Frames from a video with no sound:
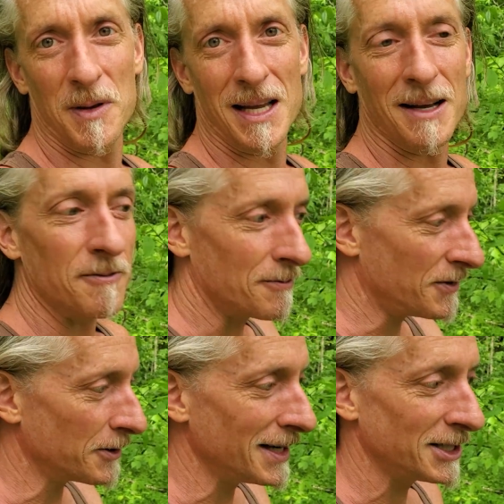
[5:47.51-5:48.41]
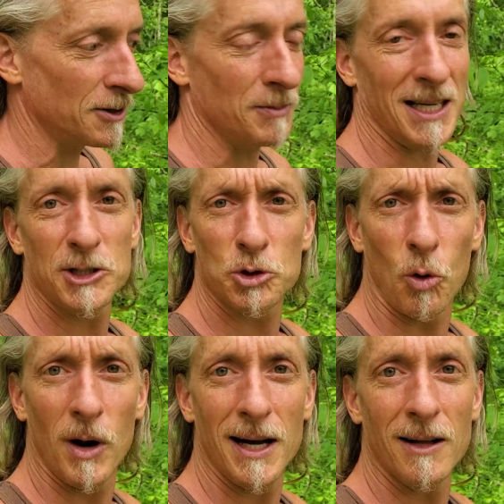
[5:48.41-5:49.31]
be variation by
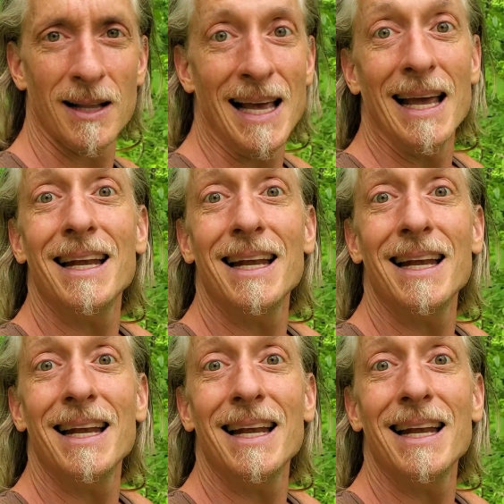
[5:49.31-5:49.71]
soil,